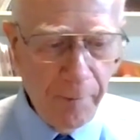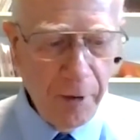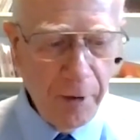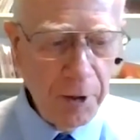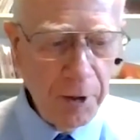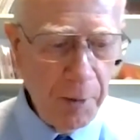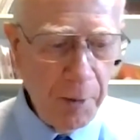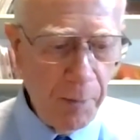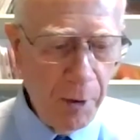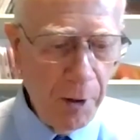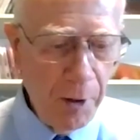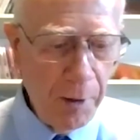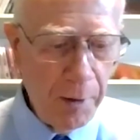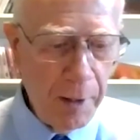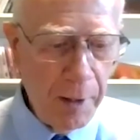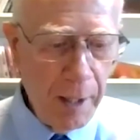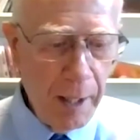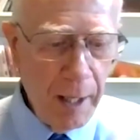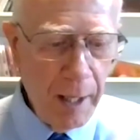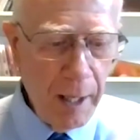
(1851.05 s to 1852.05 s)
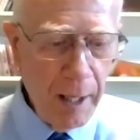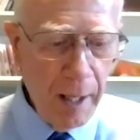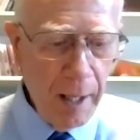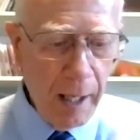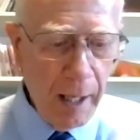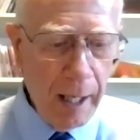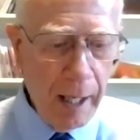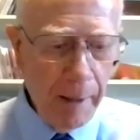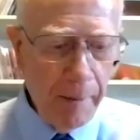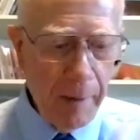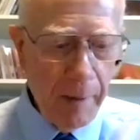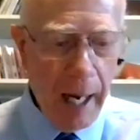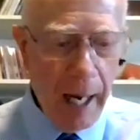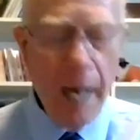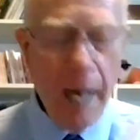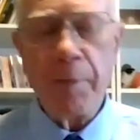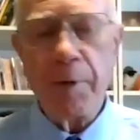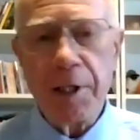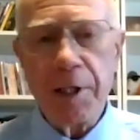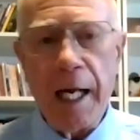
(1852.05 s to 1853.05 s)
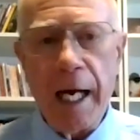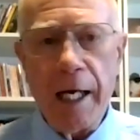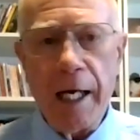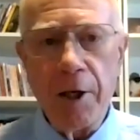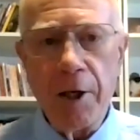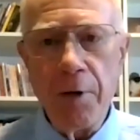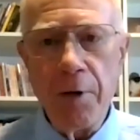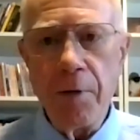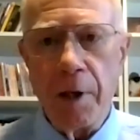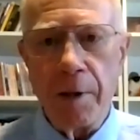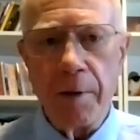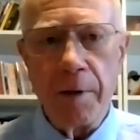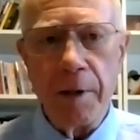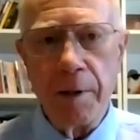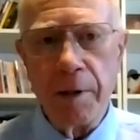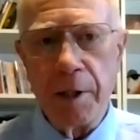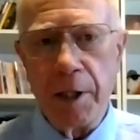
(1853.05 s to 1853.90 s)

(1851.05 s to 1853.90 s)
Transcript: virgin birth, the hypostatic union.